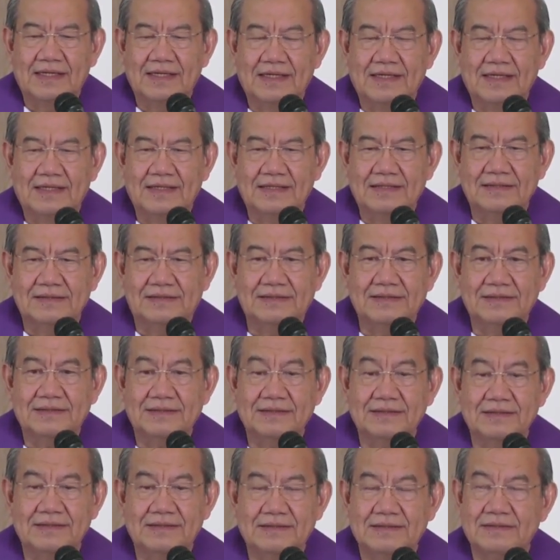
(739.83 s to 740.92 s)

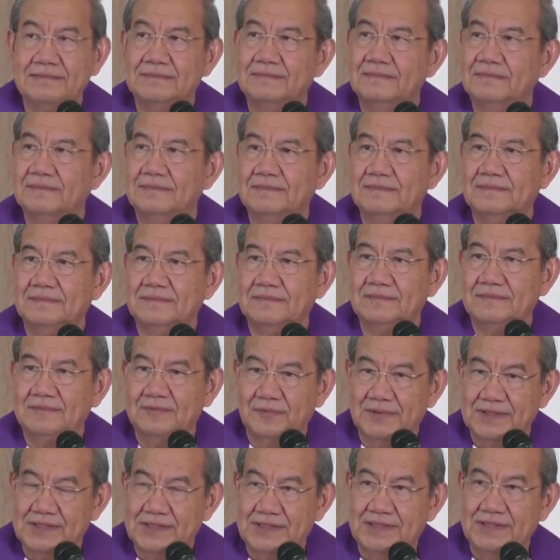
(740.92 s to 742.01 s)
Jesus was
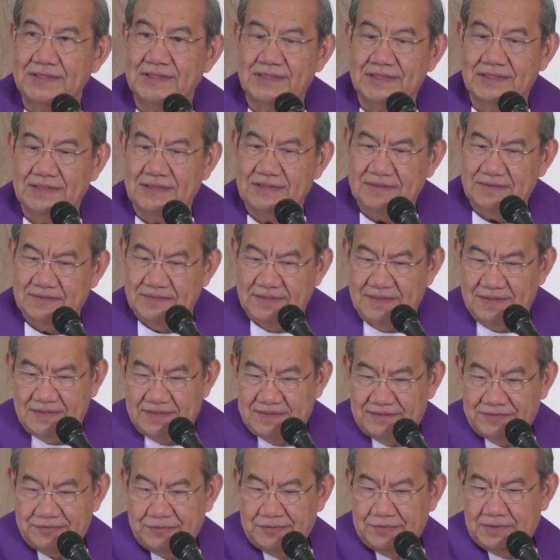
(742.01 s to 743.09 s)
teaching, they
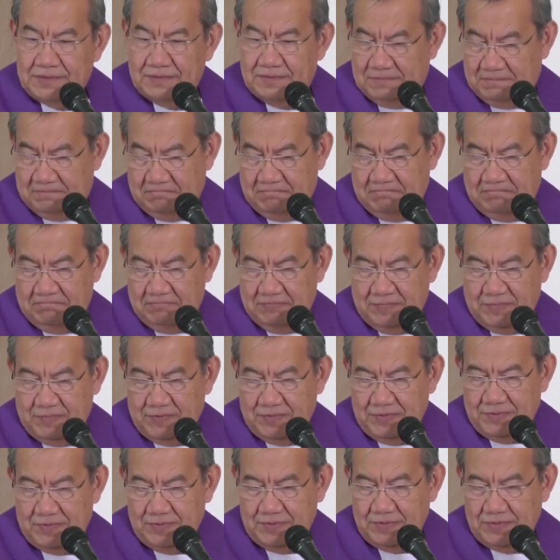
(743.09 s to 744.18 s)
threw
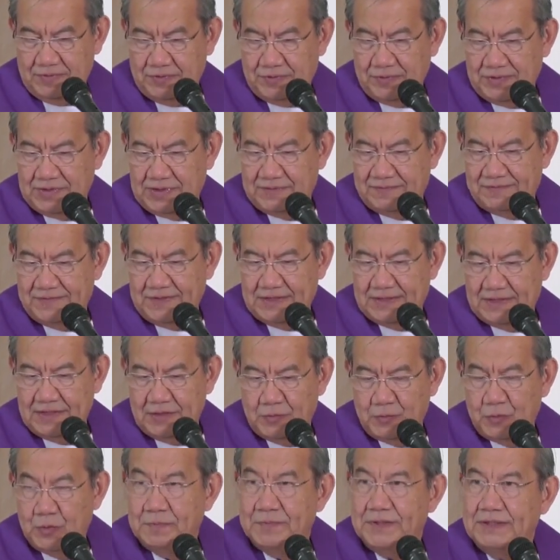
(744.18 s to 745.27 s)
to his feet a
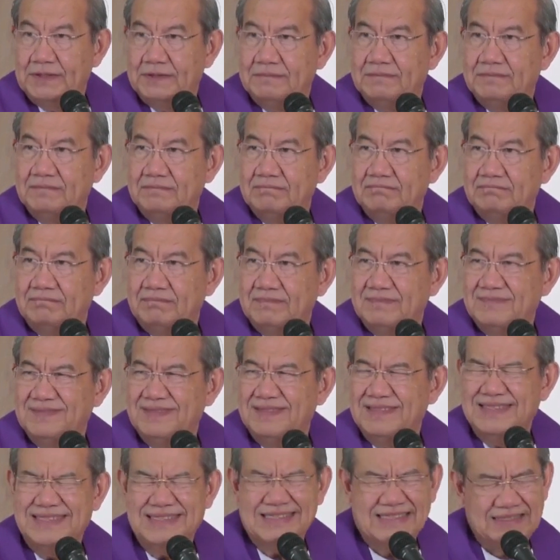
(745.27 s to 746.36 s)
woman.
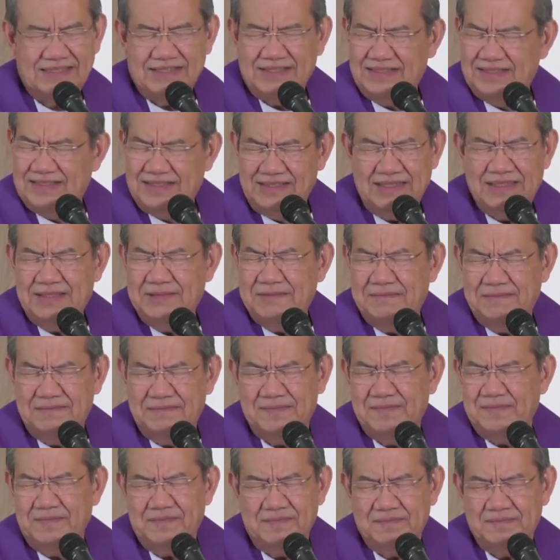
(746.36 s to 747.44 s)
Shame.
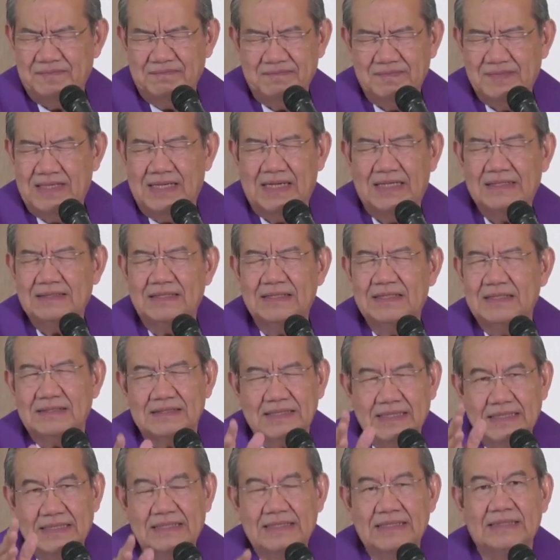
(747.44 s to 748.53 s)
Lahat na ng
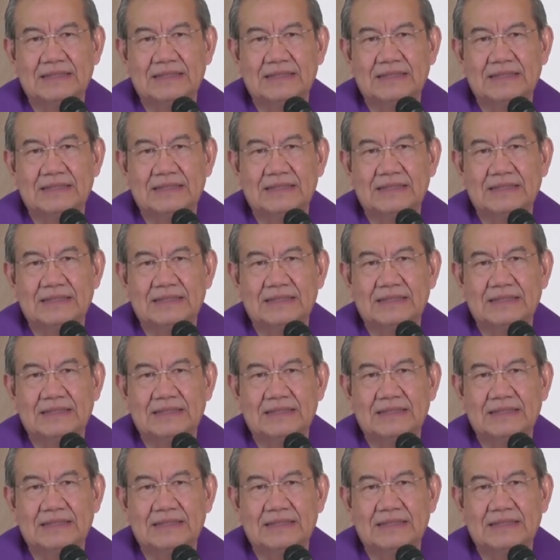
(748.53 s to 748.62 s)
kahiyan.